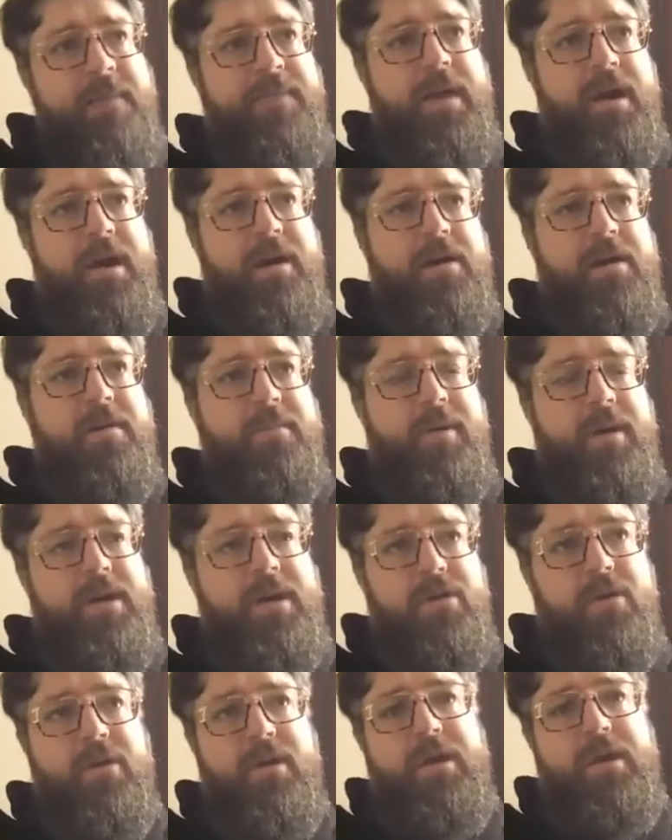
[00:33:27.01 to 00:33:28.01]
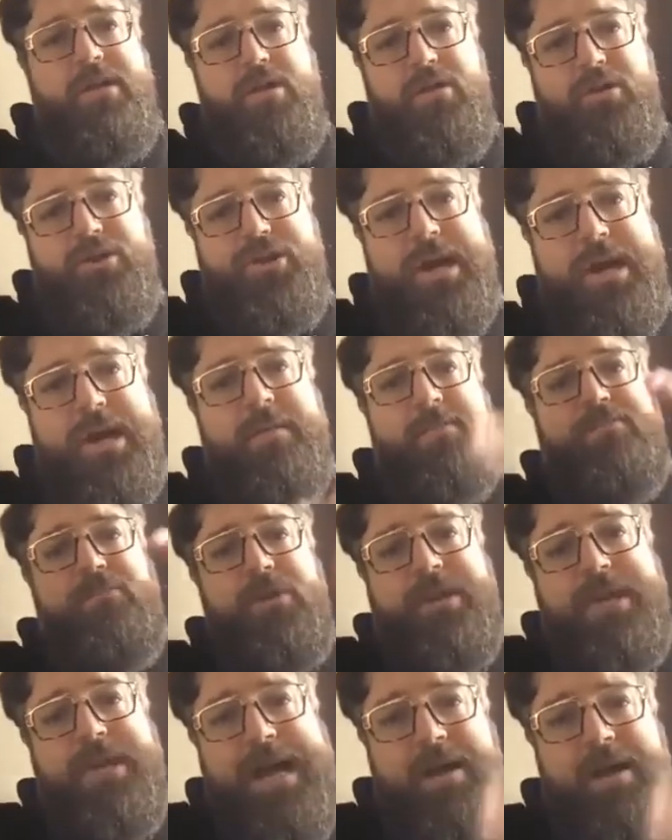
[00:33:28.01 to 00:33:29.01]
Your job to
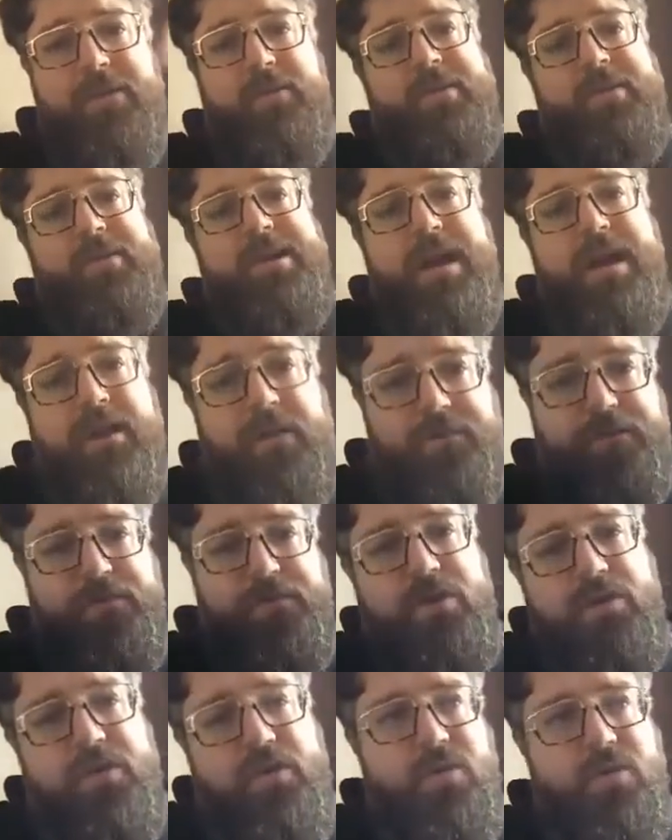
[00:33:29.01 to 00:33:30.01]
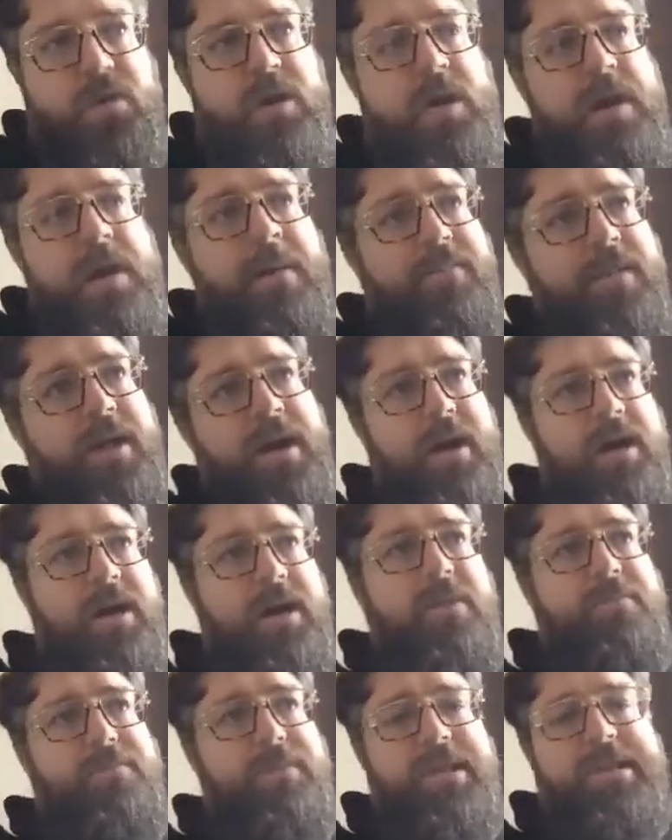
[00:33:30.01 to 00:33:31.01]
put down those next few
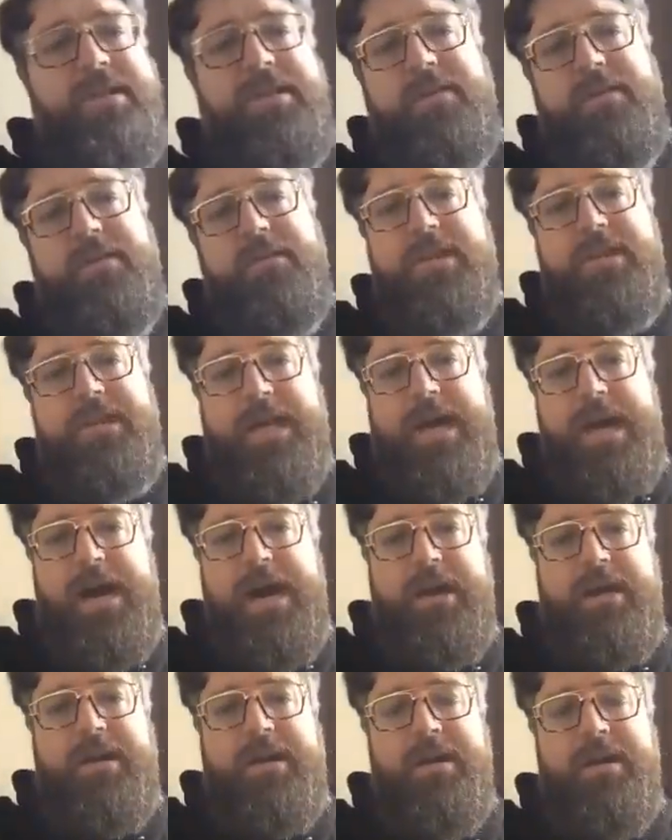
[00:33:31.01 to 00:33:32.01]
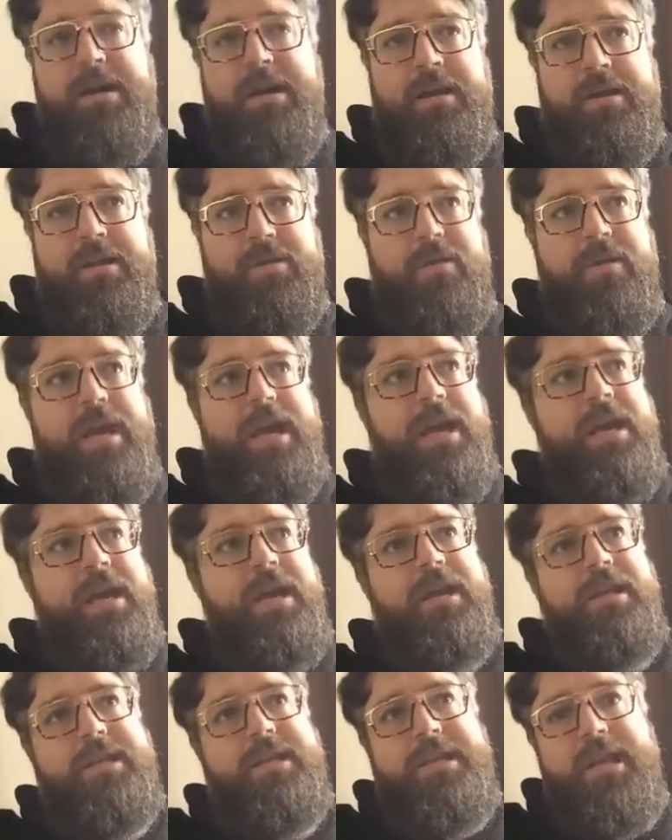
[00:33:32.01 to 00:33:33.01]
pieces of the dock so they can
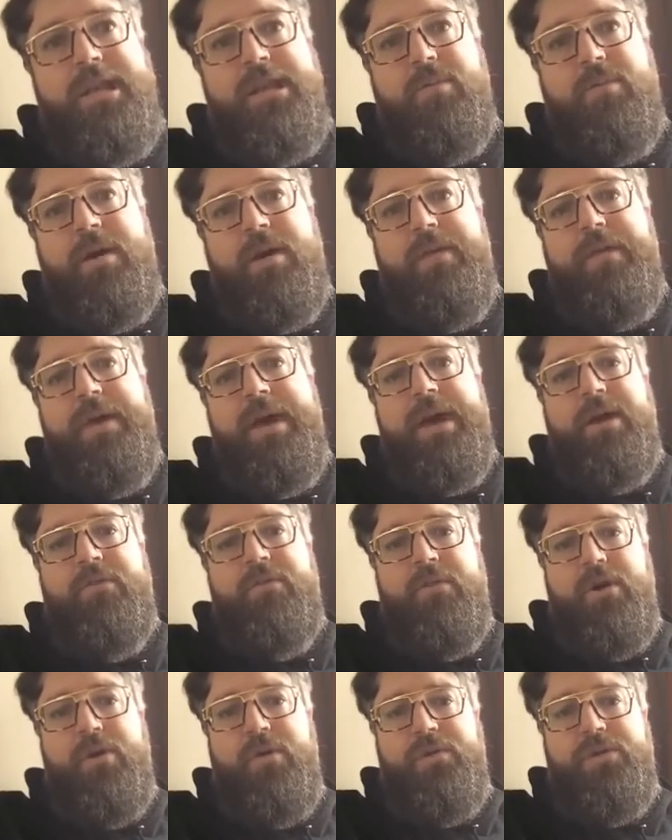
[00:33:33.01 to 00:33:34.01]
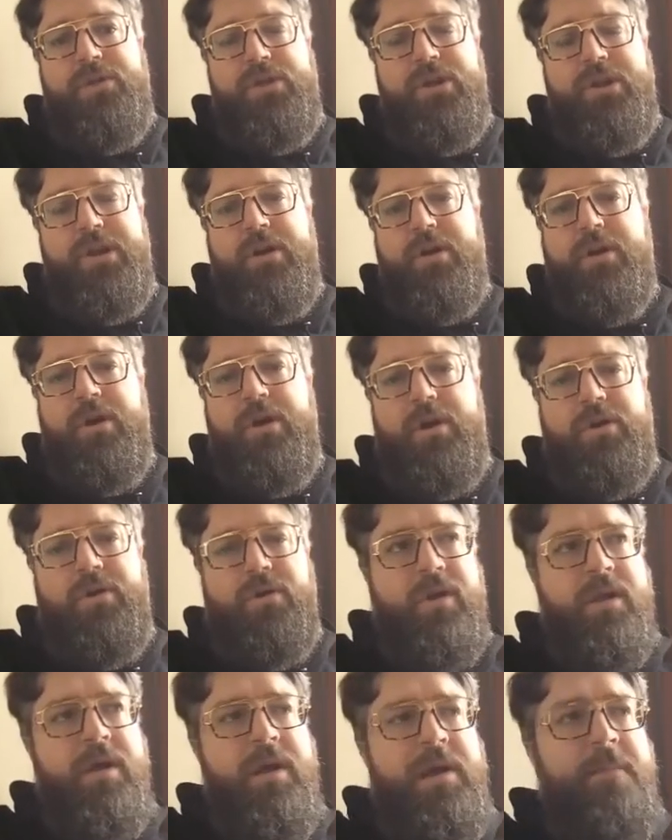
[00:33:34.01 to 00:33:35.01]
continue on that growth to their
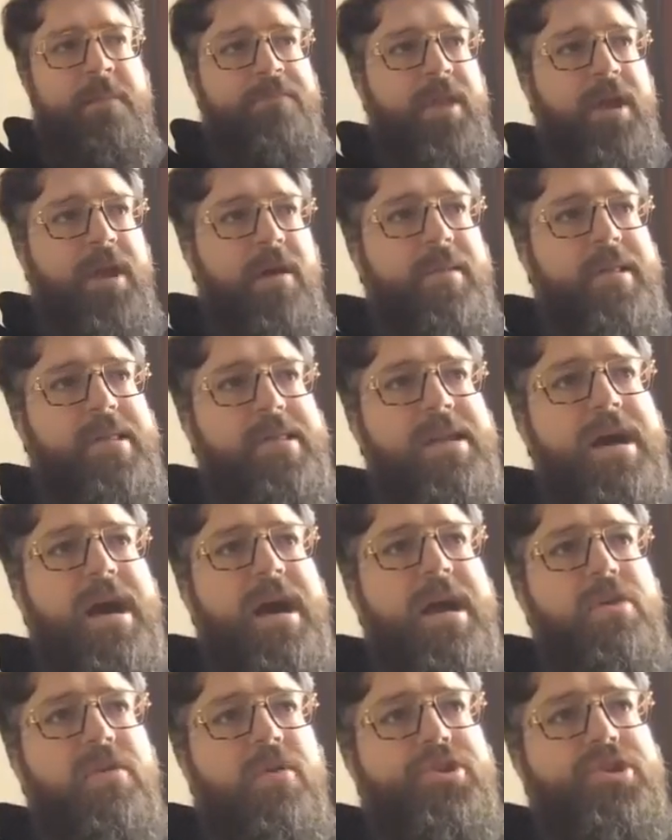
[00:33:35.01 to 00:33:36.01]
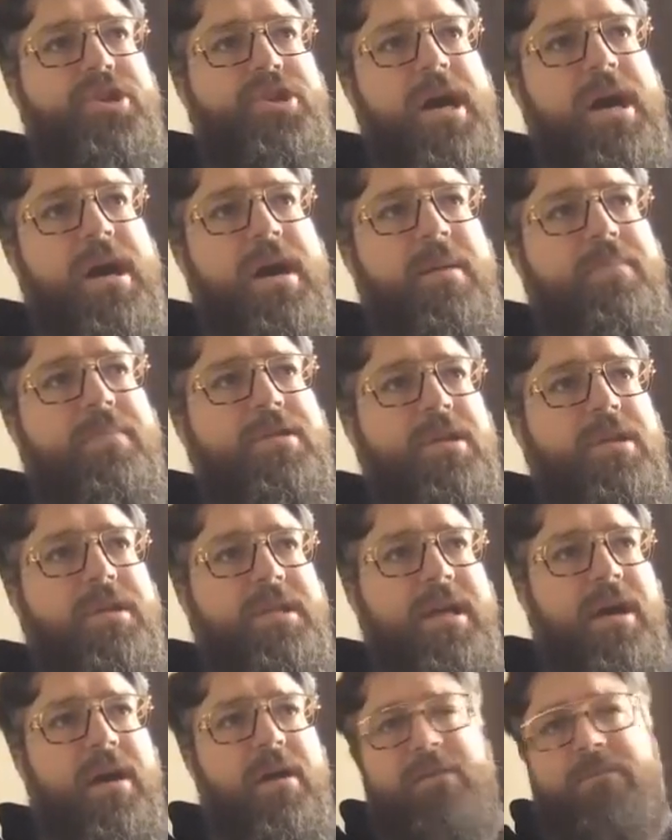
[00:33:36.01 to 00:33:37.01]
goal. It's not your job to
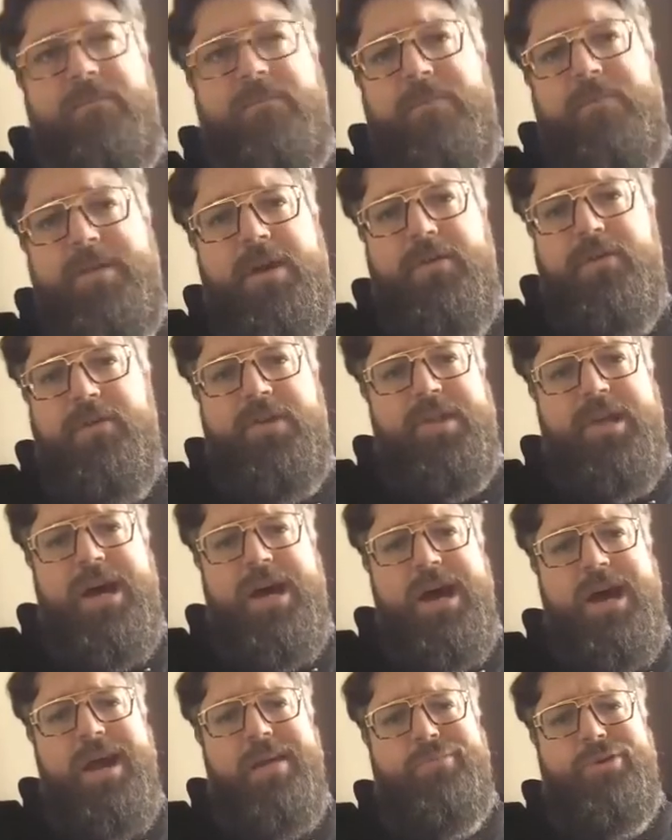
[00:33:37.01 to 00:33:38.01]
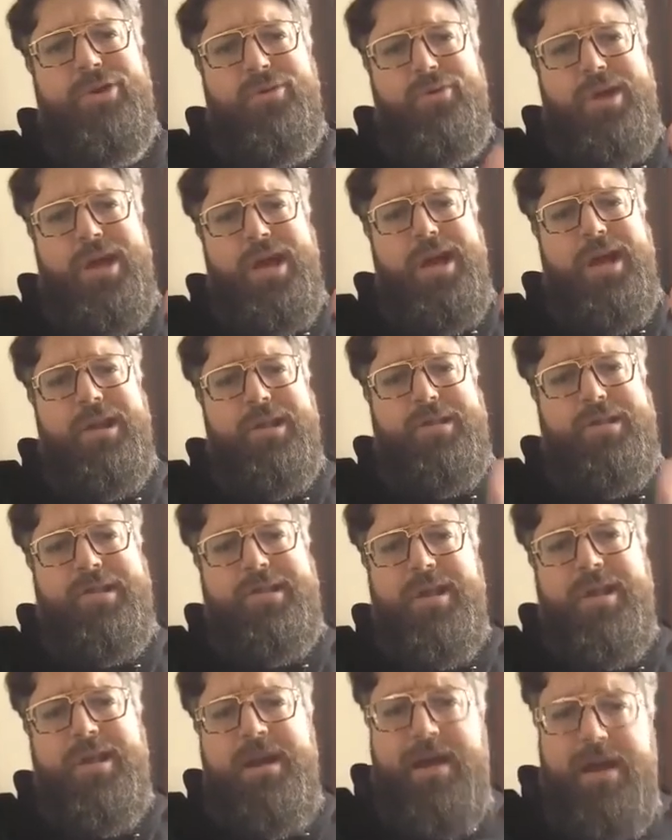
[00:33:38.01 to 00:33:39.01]
tell them from the other side, do
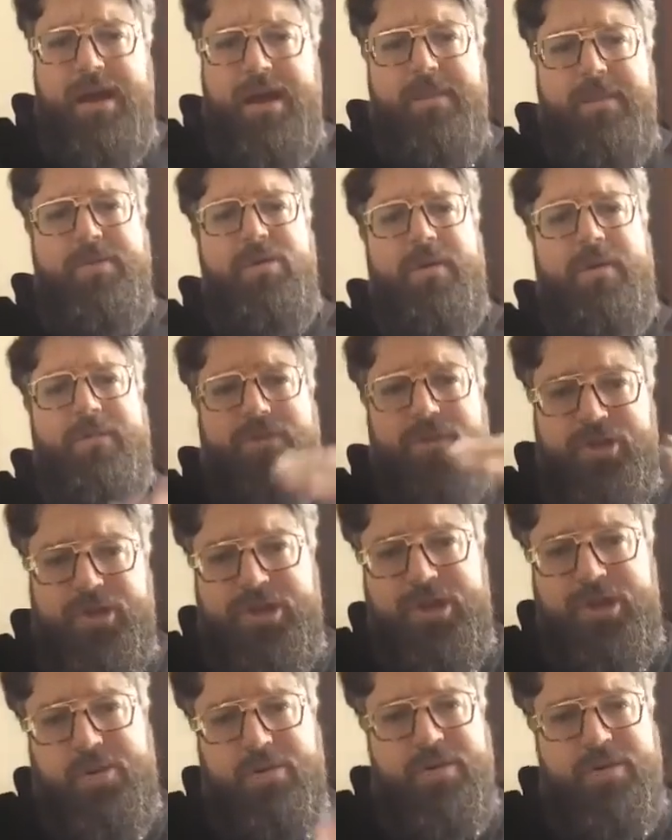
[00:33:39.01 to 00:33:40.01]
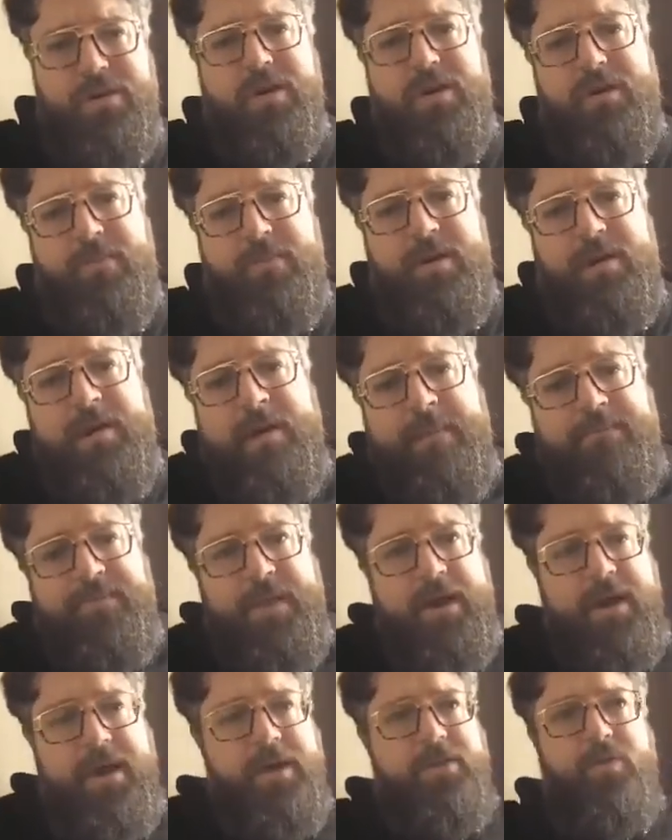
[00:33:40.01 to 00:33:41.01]
this. You have to show them
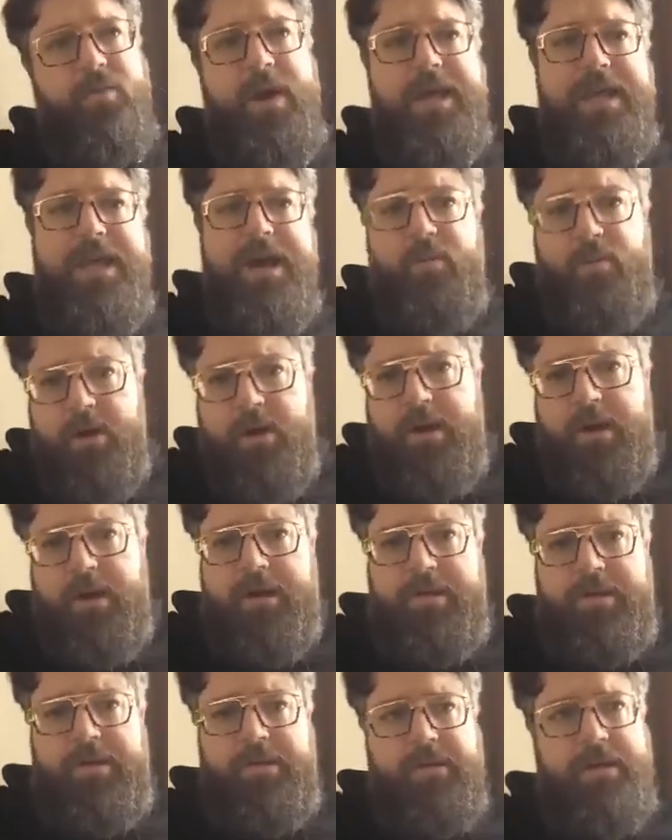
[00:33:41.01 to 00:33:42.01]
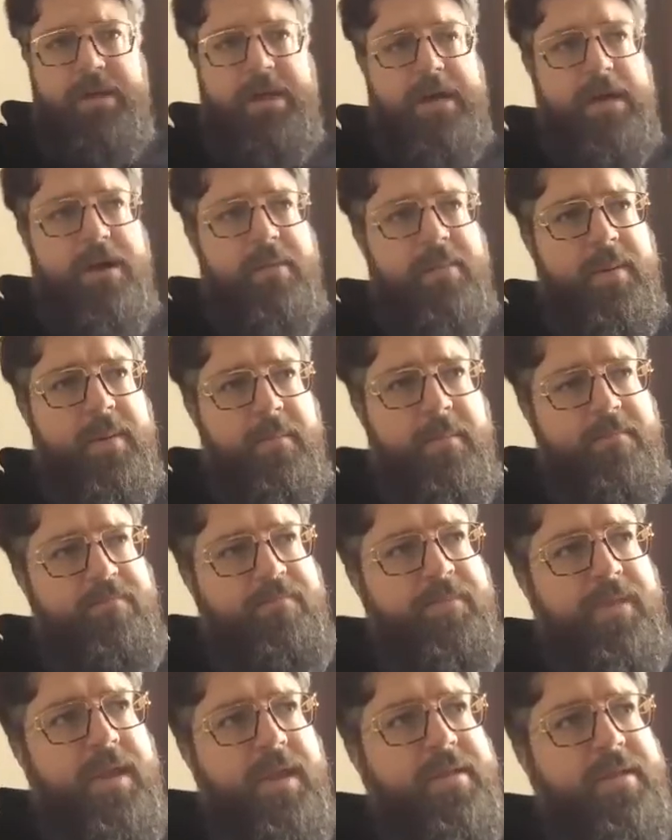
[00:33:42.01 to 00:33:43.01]
the way that works.
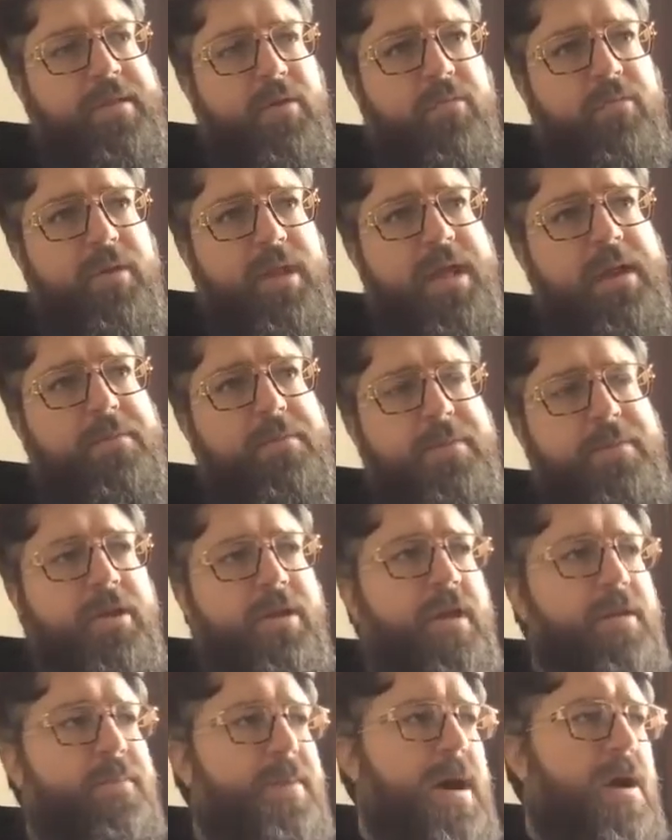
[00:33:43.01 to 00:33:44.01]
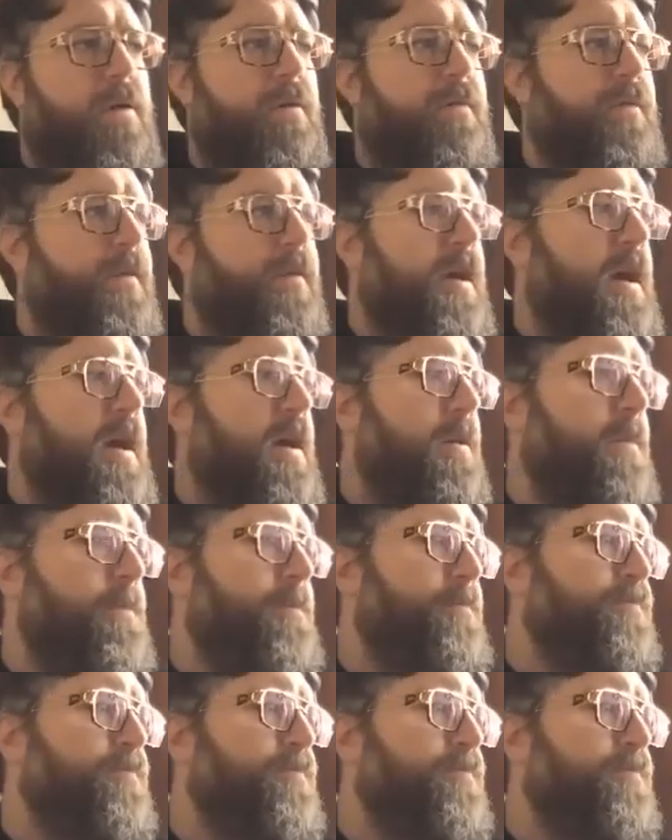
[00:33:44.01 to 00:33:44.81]
And so relatability is powerful there.